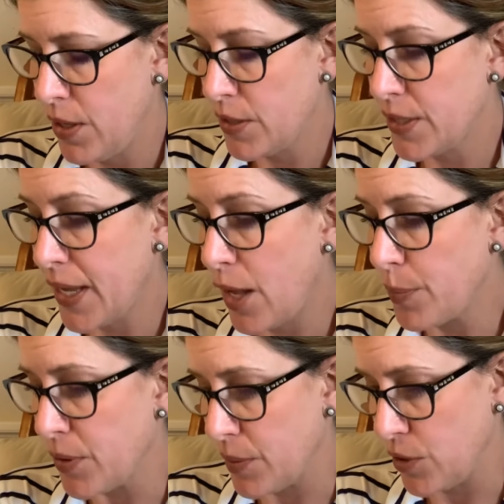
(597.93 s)
To help
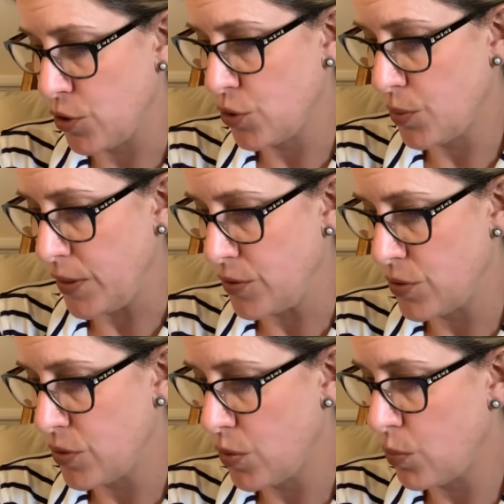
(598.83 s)
you in your
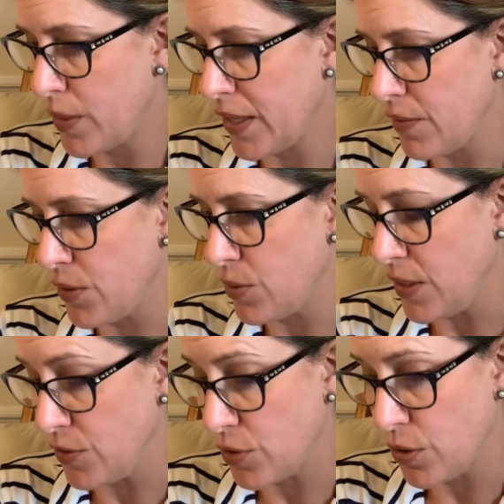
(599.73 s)
choice, we give you
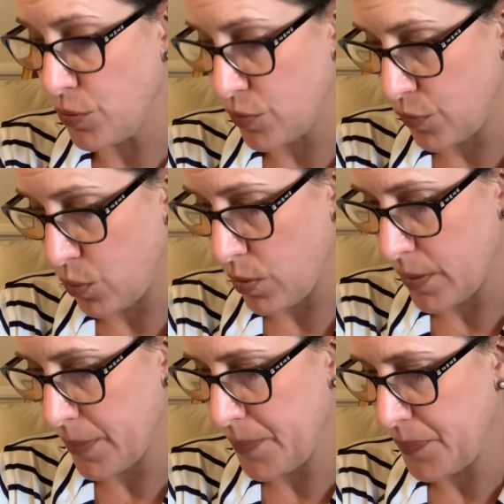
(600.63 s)
these clues
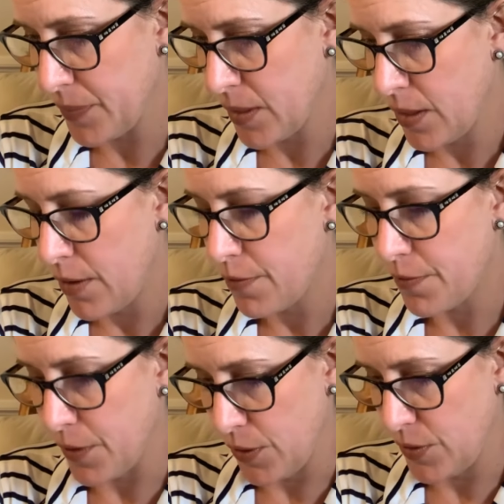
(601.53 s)
for:
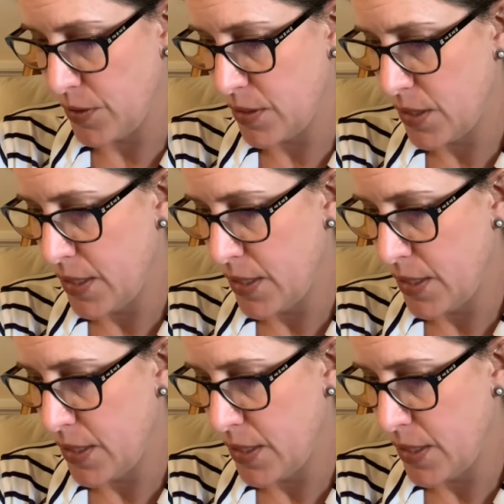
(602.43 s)
first,